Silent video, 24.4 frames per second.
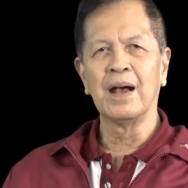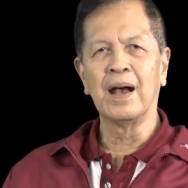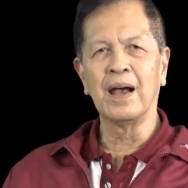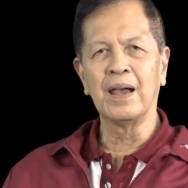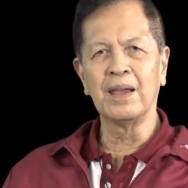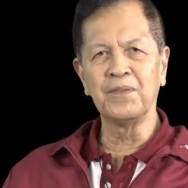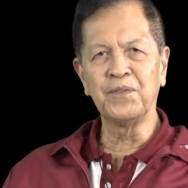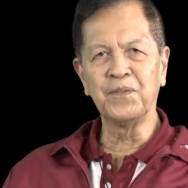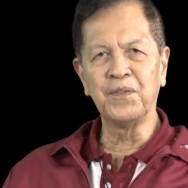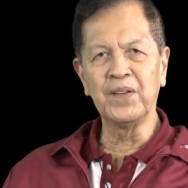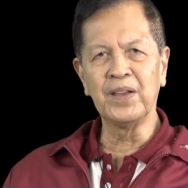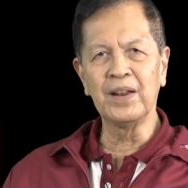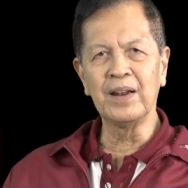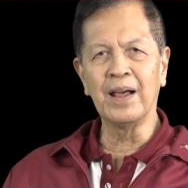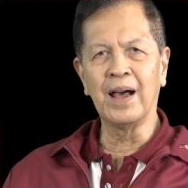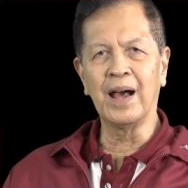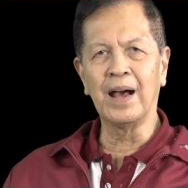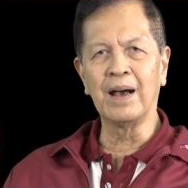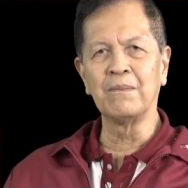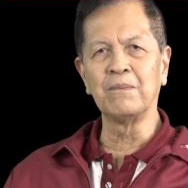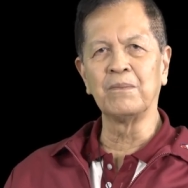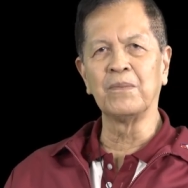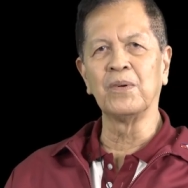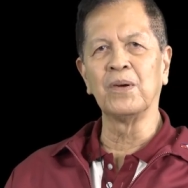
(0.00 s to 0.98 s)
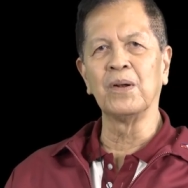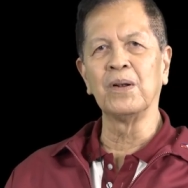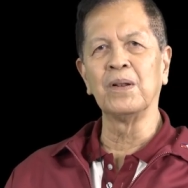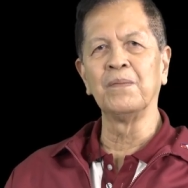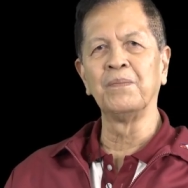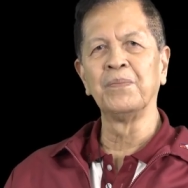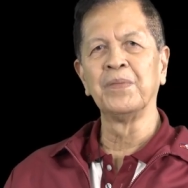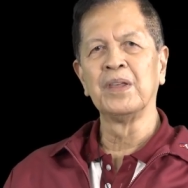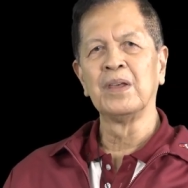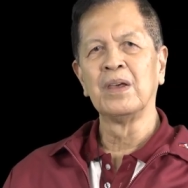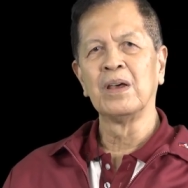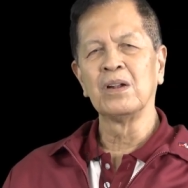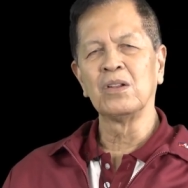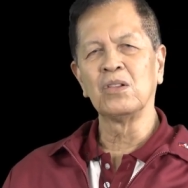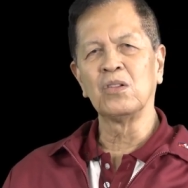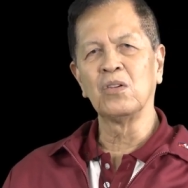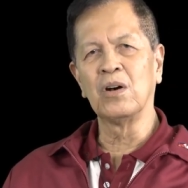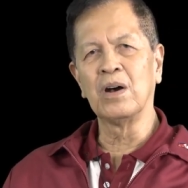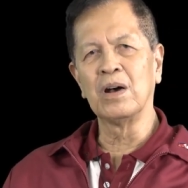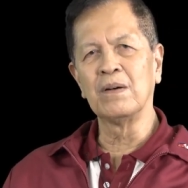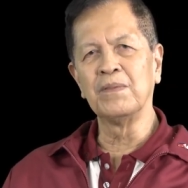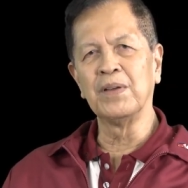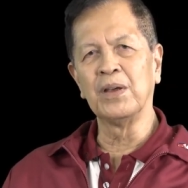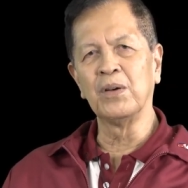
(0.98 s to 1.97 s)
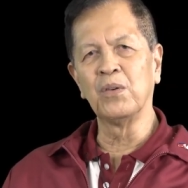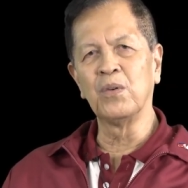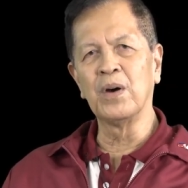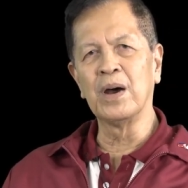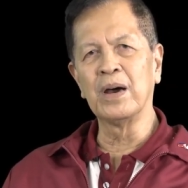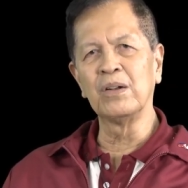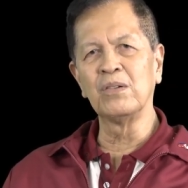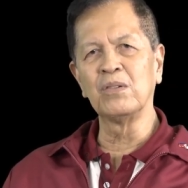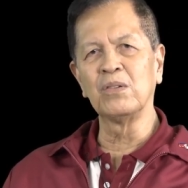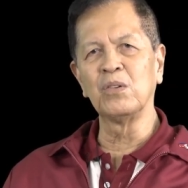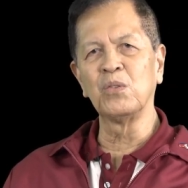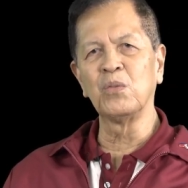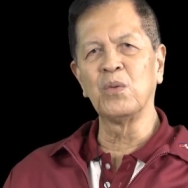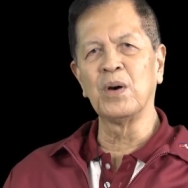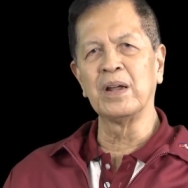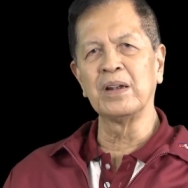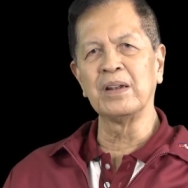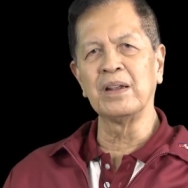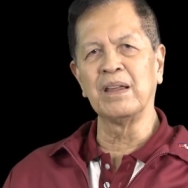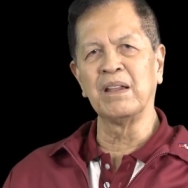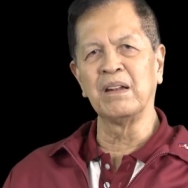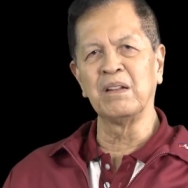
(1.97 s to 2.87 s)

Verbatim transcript: I feel humbled to have a one-on-one